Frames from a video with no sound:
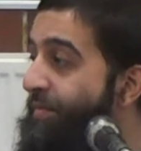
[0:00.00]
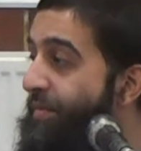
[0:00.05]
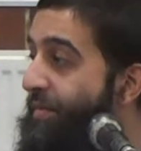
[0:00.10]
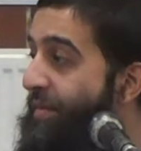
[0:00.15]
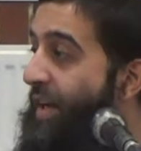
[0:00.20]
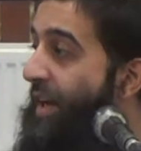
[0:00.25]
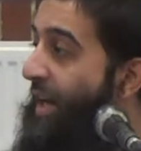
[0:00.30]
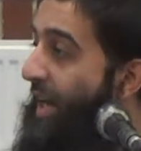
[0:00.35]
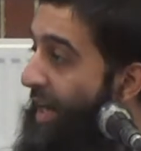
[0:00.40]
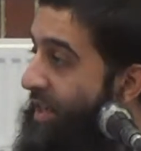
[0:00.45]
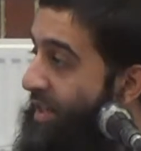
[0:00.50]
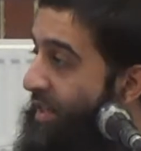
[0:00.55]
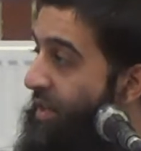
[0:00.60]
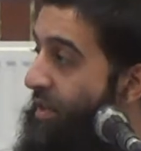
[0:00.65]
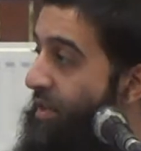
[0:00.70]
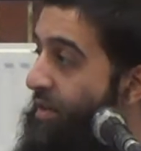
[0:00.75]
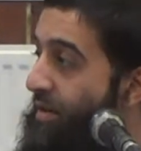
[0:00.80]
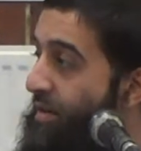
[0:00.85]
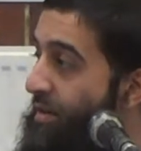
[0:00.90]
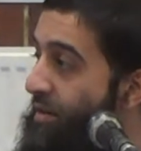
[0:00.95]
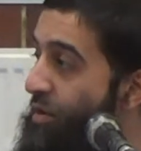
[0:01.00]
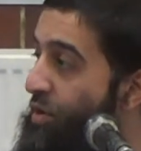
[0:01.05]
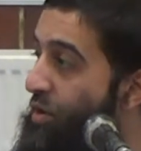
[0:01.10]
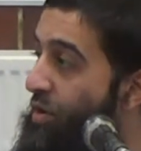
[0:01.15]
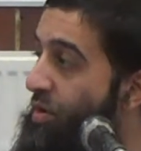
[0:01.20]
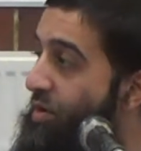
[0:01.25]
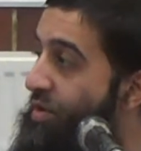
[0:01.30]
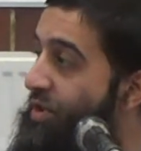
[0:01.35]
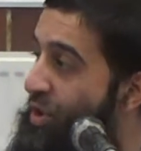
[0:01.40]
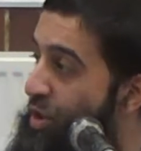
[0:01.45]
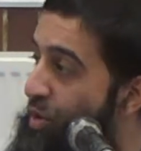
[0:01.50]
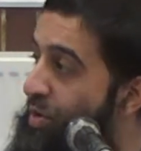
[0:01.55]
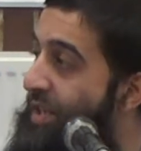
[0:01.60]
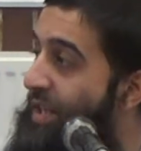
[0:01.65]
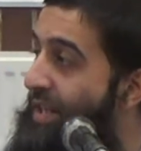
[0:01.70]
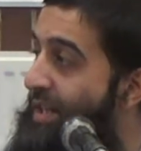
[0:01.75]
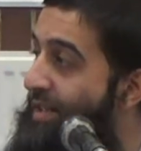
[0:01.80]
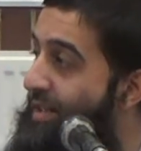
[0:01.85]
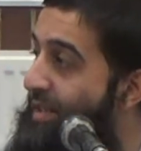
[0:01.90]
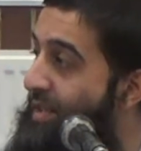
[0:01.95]
neglecting your
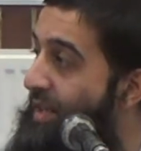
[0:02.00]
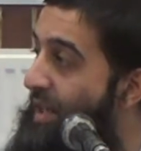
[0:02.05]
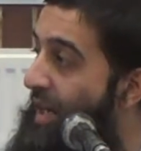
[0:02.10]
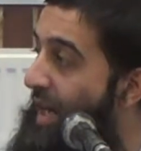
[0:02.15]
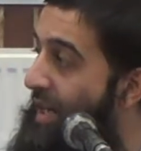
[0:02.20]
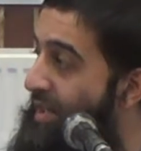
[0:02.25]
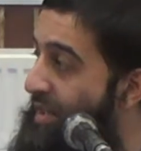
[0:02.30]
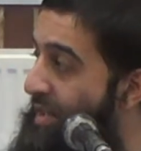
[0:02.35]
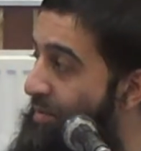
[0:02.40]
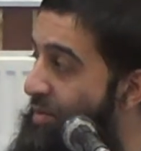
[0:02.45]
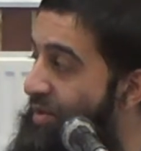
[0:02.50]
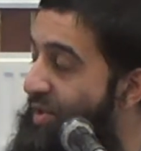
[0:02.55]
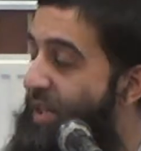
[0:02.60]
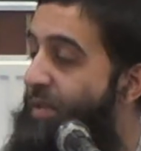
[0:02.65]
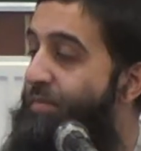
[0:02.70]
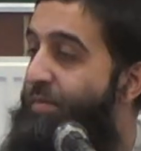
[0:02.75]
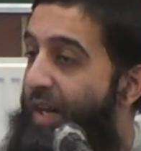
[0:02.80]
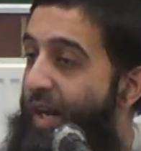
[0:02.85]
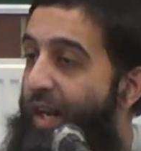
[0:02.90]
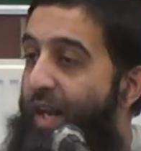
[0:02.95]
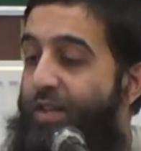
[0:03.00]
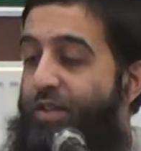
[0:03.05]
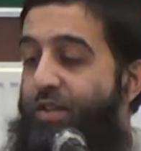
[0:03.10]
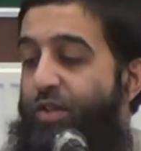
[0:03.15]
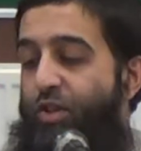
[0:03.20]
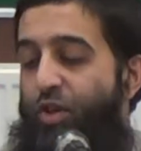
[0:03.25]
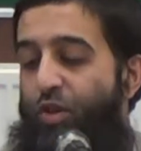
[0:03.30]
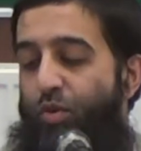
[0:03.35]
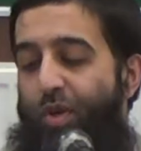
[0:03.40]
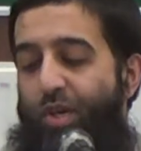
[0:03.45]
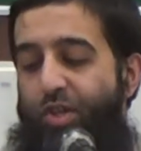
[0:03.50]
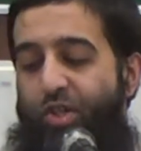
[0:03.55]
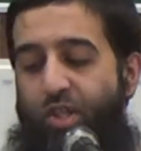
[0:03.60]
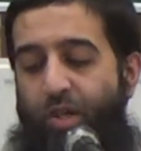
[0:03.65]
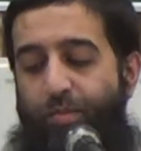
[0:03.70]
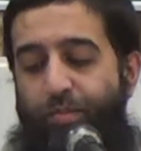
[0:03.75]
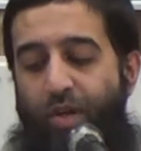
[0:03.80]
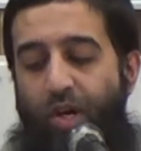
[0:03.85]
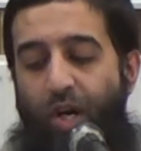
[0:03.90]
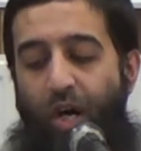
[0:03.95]
duties as a Muslim, neglecting your
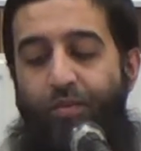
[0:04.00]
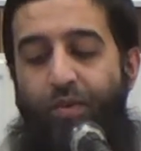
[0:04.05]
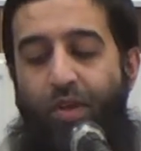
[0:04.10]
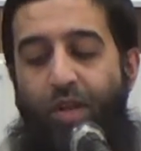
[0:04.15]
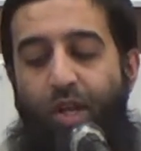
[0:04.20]
worship of